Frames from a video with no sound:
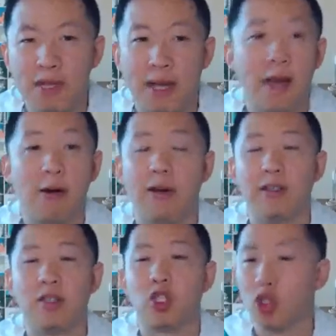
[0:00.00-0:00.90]
Dialga
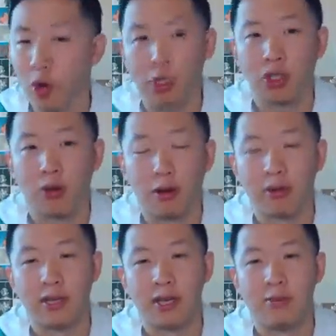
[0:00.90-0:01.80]
is so much stronger
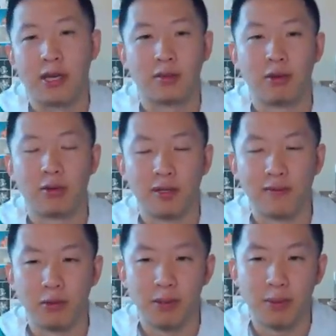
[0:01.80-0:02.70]
in Dynamax relative
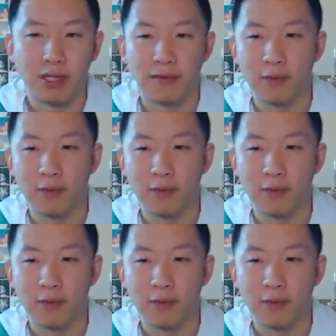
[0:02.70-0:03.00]
to its base